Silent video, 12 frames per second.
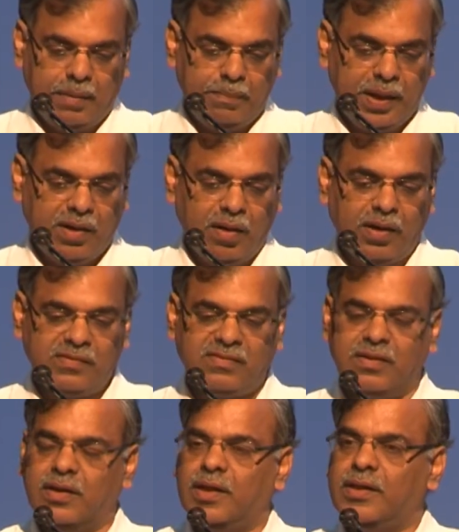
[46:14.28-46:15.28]

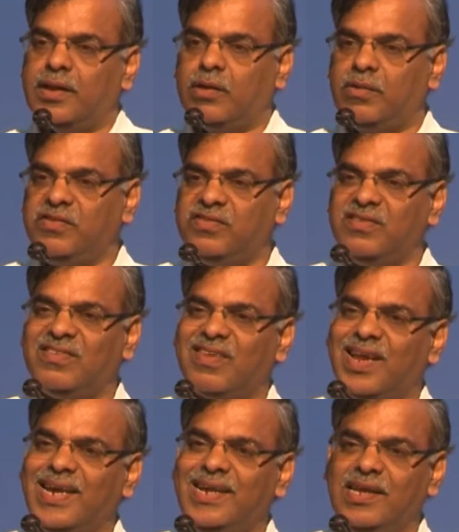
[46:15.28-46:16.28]
because the question
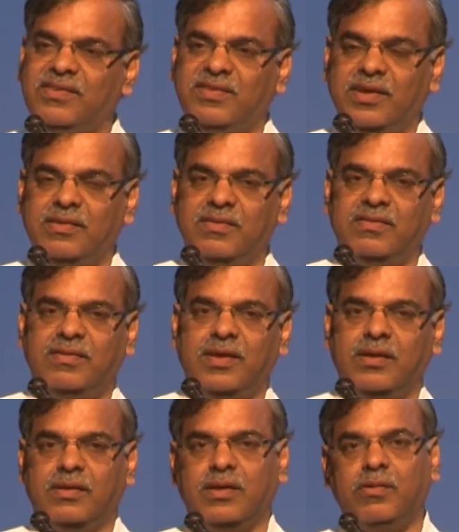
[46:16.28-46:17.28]
slightly changes
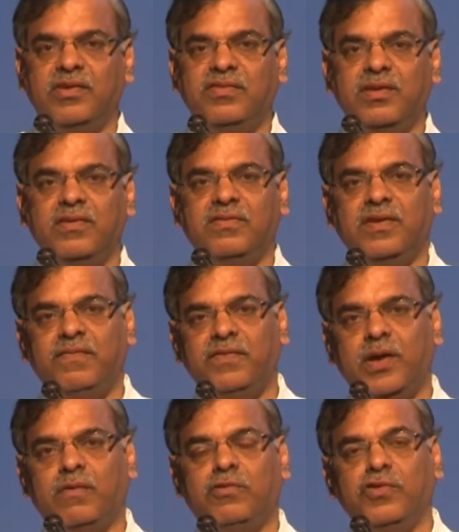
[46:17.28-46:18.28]
here. The question is, if
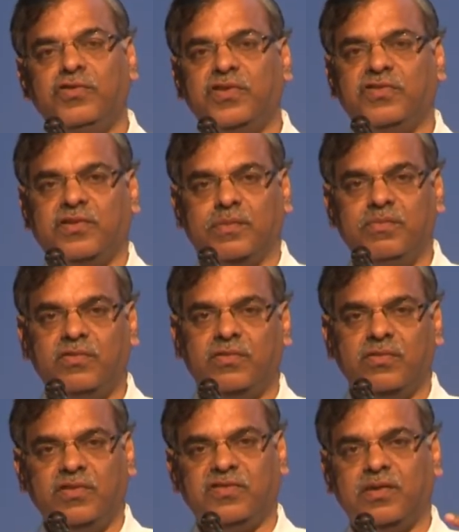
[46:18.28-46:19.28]
you have two systems,
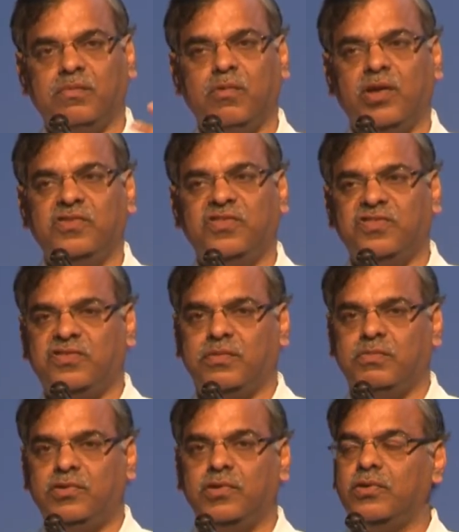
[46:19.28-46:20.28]
system one,
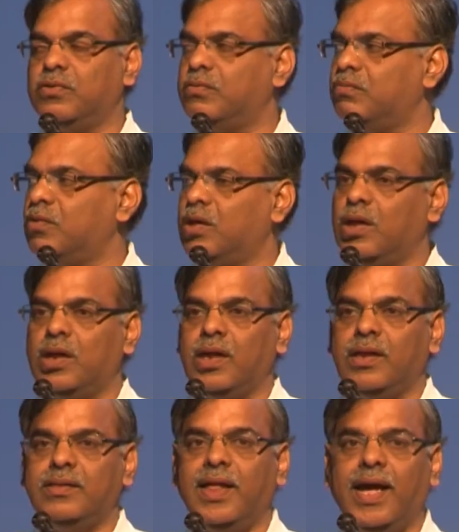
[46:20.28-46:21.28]
system two,
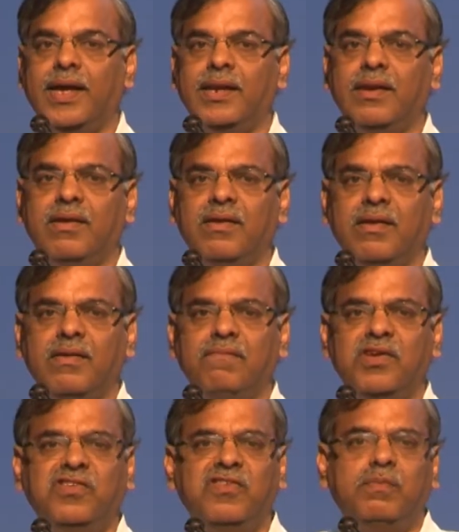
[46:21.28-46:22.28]
then
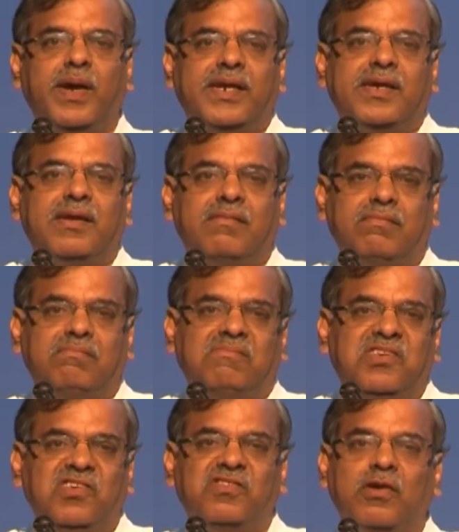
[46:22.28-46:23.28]
which is better,
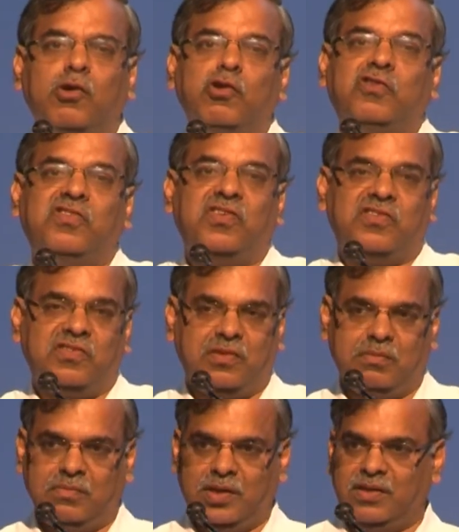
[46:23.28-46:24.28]
which is the good
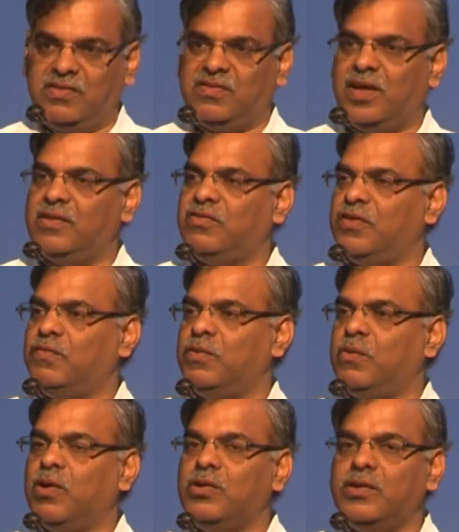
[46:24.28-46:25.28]
system? In the sense, if you
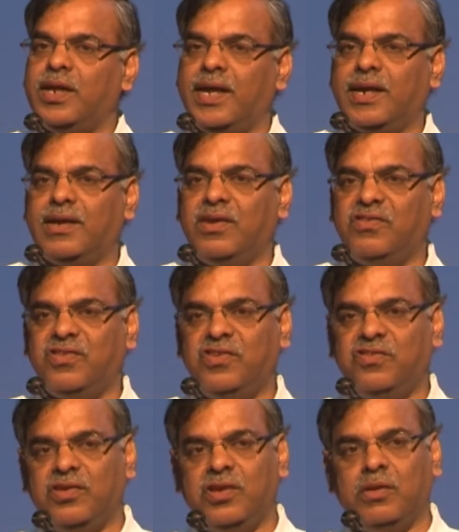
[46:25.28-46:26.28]
want to take a
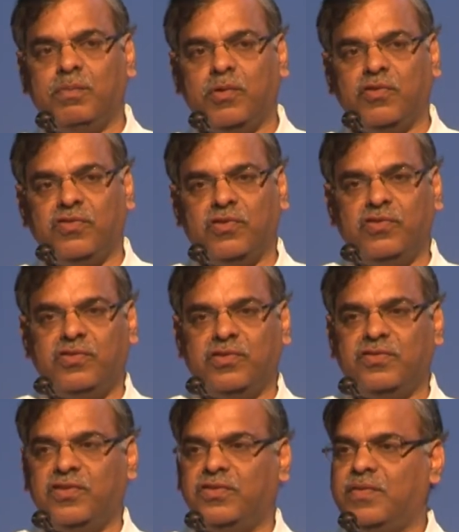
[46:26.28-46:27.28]
decision in a pro-social
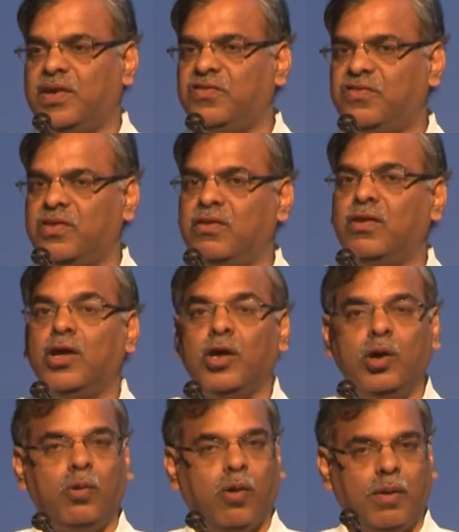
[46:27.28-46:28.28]
situation,
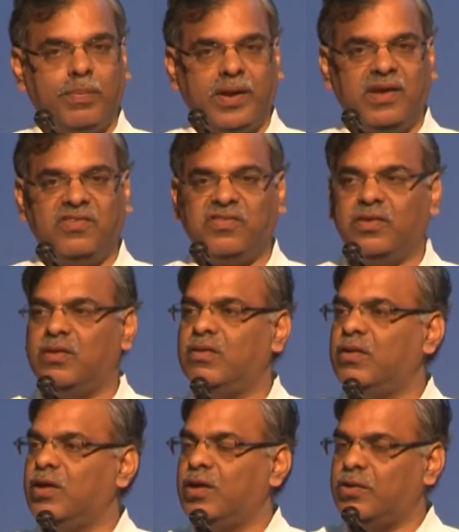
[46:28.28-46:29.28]

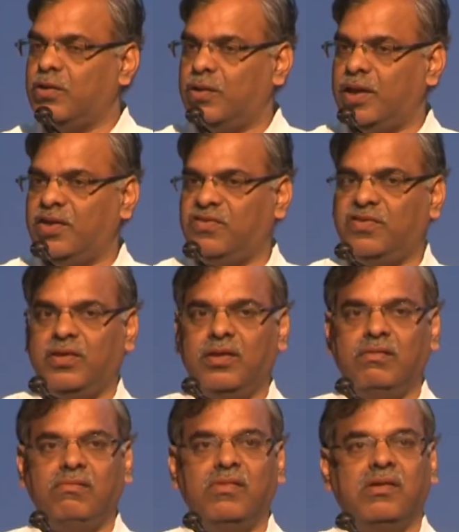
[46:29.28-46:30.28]
cooperation,
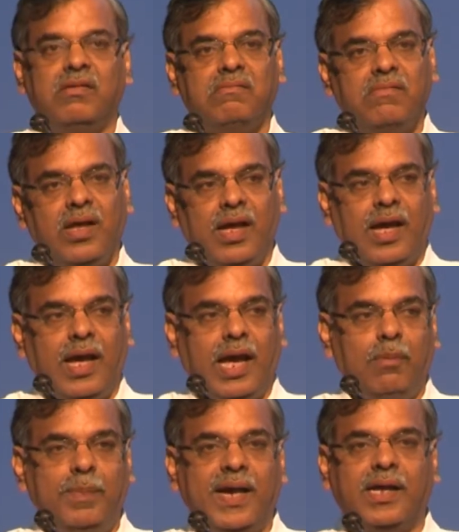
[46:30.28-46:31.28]
donation,
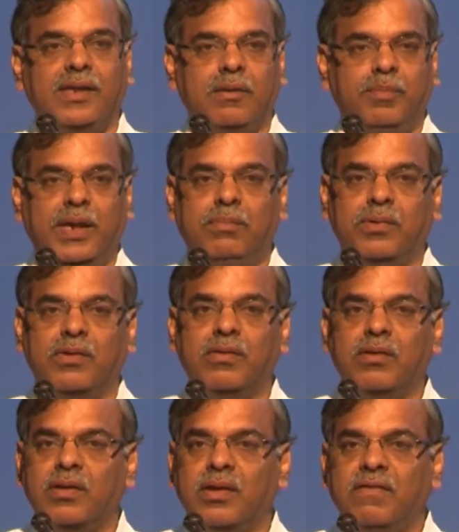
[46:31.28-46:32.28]
helping other
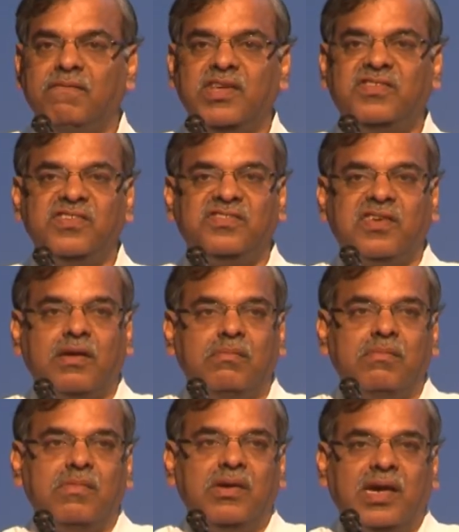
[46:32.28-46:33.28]
people, which
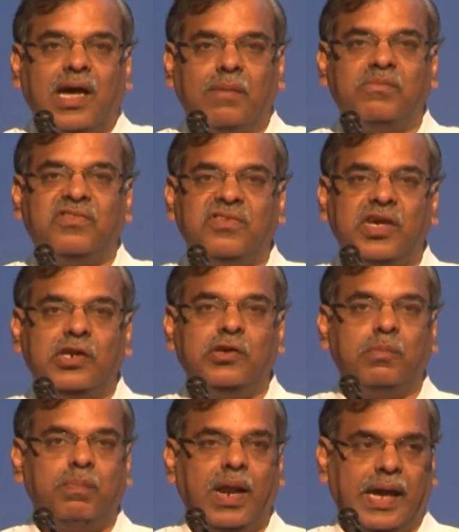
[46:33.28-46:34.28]
system comes
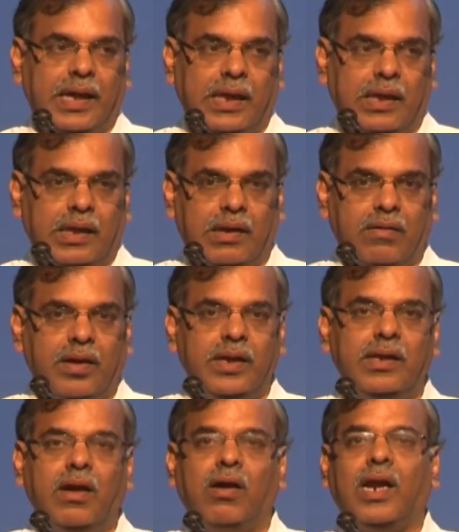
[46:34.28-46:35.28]
into play,
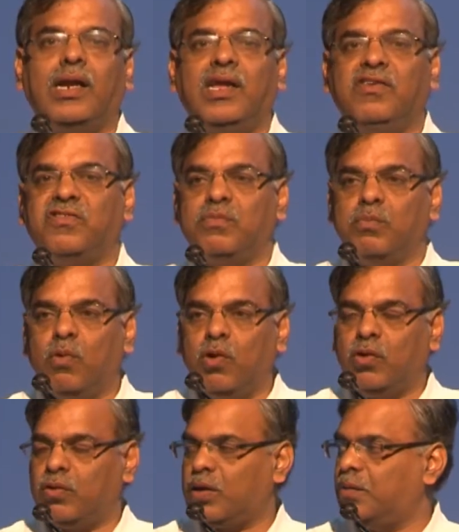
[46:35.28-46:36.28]
right? Or at least
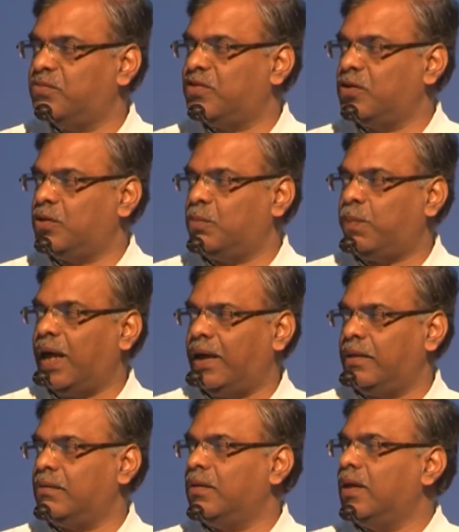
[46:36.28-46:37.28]
more comes into play.